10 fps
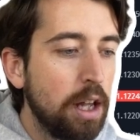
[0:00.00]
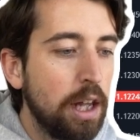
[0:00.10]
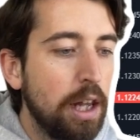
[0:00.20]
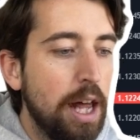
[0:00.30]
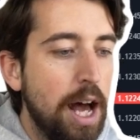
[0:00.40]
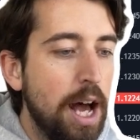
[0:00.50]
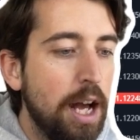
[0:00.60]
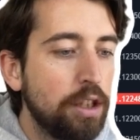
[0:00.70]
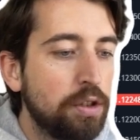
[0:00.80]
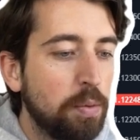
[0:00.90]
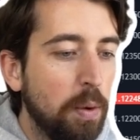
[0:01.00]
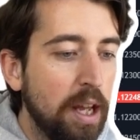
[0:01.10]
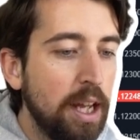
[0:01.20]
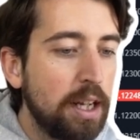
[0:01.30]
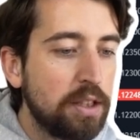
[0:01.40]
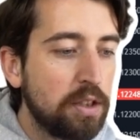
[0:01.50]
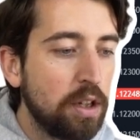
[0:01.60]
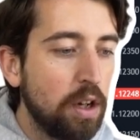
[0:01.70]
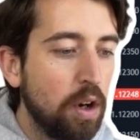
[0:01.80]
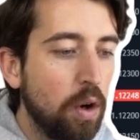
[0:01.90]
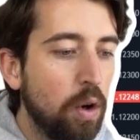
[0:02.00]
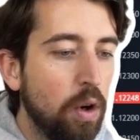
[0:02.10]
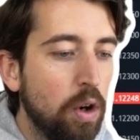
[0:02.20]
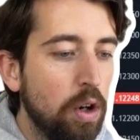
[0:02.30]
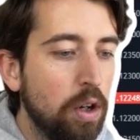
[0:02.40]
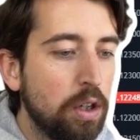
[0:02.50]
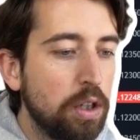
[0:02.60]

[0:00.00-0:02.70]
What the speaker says: large wicks or